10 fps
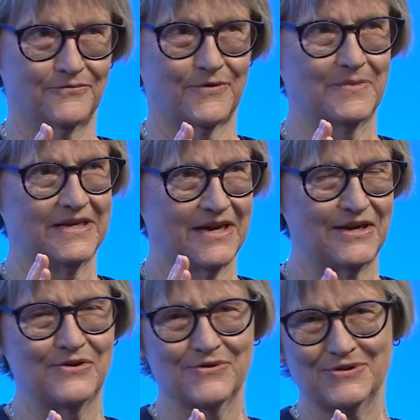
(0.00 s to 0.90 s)
from a
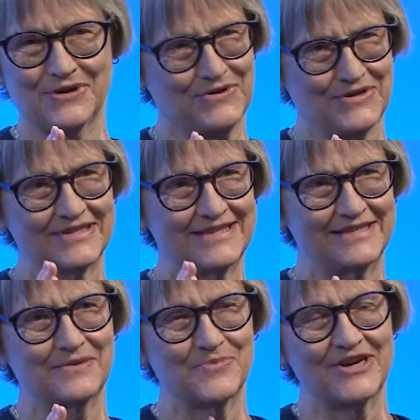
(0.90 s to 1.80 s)
nine year old girl to
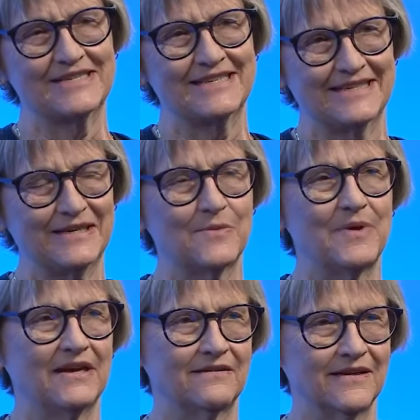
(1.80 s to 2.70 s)
the president
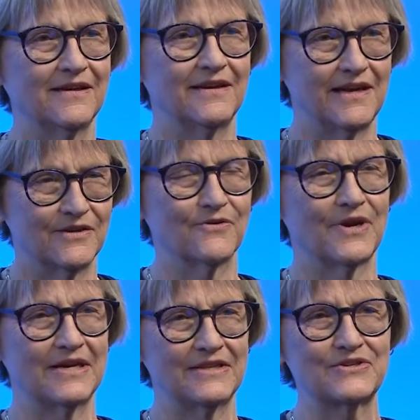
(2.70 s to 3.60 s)
about
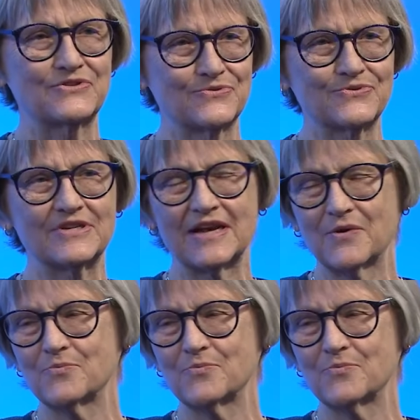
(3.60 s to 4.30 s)
integrating the schools and how